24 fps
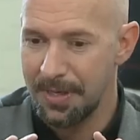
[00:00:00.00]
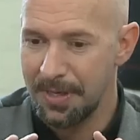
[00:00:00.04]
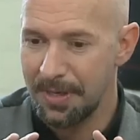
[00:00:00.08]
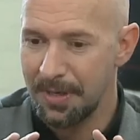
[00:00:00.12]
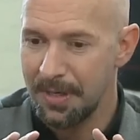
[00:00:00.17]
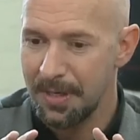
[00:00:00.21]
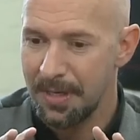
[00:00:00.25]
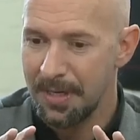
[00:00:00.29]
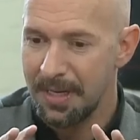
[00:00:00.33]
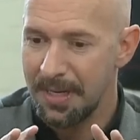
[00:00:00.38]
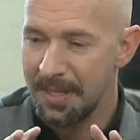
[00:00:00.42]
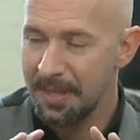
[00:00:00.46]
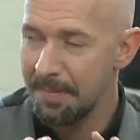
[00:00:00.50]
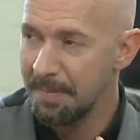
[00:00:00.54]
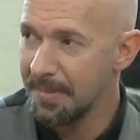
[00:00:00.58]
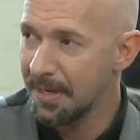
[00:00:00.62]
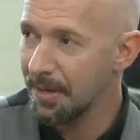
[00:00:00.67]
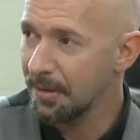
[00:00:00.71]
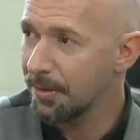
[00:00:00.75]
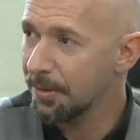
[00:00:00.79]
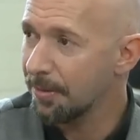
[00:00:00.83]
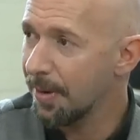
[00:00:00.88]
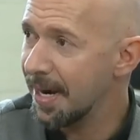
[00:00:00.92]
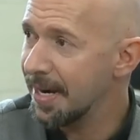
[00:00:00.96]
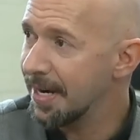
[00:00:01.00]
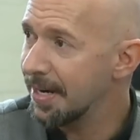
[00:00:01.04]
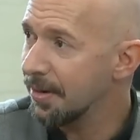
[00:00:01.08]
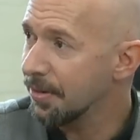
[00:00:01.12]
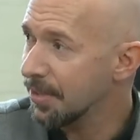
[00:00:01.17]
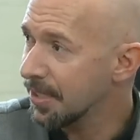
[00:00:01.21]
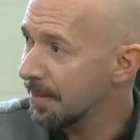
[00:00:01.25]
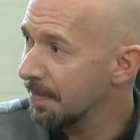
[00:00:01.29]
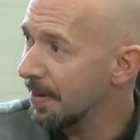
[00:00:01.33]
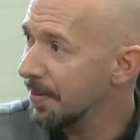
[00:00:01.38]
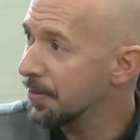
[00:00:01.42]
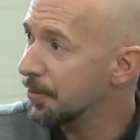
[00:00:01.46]
it in the middle of the writing
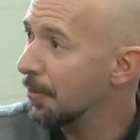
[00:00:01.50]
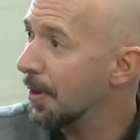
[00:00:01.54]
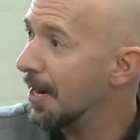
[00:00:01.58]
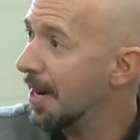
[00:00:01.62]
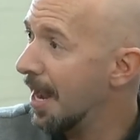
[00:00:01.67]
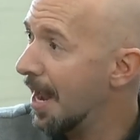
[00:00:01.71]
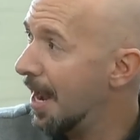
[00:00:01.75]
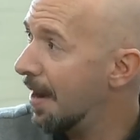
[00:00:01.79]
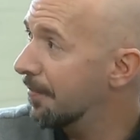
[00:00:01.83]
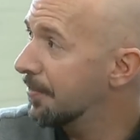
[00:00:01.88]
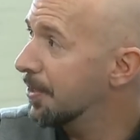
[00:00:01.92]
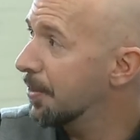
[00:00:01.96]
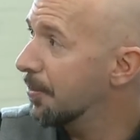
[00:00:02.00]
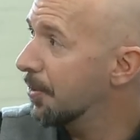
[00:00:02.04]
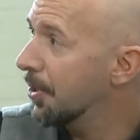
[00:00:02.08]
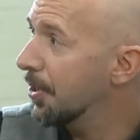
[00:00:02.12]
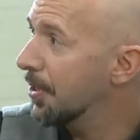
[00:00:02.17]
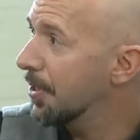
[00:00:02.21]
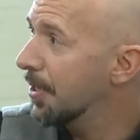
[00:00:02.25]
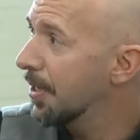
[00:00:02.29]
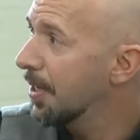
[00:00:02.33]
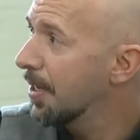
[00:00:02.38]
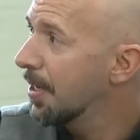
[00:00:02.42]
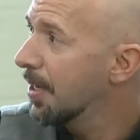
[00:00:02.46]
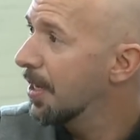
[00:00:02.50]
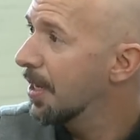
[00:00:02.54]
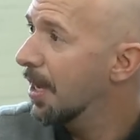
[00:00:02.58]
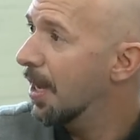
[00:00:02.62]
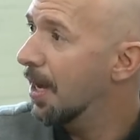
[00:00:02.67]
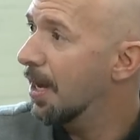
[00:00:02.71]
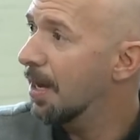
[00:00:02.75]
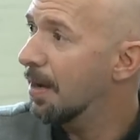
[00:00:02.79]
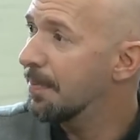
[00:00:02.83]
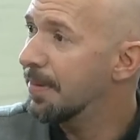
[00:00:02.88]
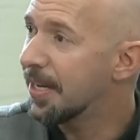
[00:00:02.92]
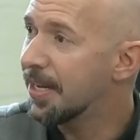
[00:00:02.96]
or sometimes right afterward,
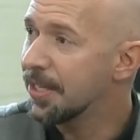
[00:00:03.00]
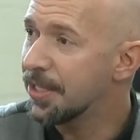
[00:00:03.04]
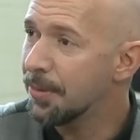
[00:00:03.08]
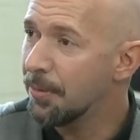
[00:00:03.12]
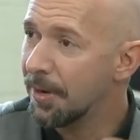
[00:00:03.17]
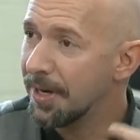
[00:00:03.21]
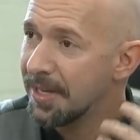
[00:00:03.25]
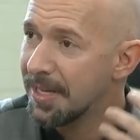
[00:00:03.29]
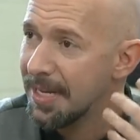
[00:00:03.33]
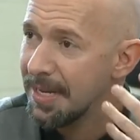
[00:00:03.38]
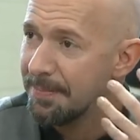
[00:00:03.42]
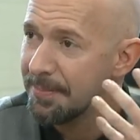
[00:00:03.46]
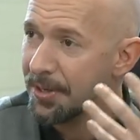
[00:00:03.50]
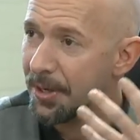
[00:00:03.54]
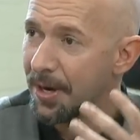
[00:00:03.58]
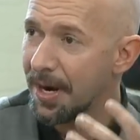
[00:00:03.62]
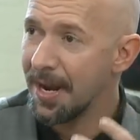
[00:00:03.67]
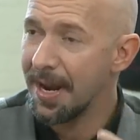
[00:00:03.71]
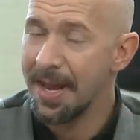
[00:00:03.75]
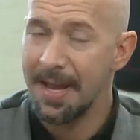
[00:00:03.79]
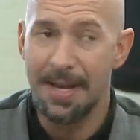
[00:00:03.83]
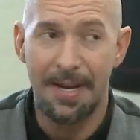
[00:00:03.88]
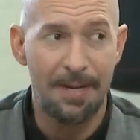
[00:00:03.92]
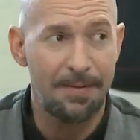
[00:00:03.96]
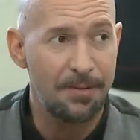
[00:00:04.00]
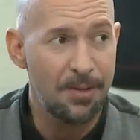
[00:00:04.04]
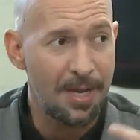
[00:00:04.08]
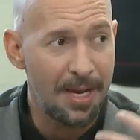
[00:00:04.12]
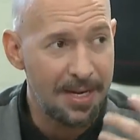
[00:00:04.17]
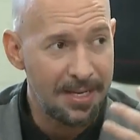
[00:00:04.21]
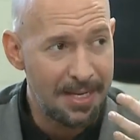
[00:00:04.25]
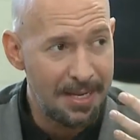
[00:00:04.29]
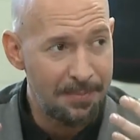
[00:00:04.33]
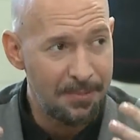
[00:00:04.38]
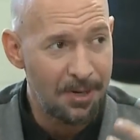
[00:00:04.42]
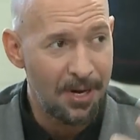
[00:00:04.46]
uh, because you want to keep your head. You
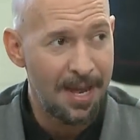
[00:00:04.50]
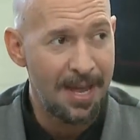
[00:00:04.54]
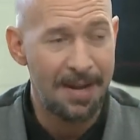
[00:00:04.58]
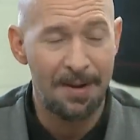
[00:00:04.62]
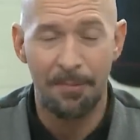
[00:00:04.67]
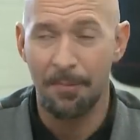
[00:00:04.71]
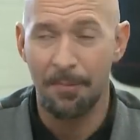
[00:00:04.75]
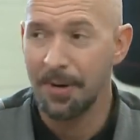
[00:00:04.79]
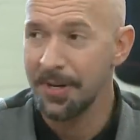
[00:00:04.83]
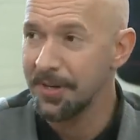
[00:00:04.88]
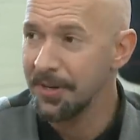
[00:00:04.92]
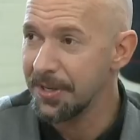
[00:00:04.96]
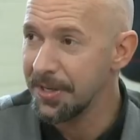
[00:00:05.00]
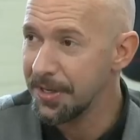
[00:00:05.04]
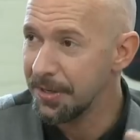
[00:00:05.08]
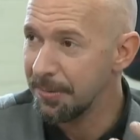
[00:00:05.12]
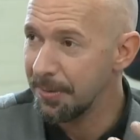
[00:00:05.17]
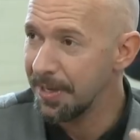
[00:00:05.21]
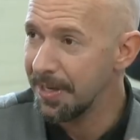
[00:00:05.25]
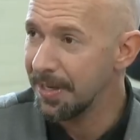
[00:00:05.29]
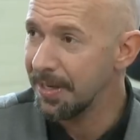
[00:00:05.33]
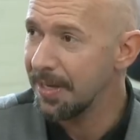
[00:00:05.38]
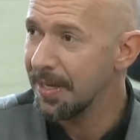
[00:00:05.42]
got to keep your head on what you're doing.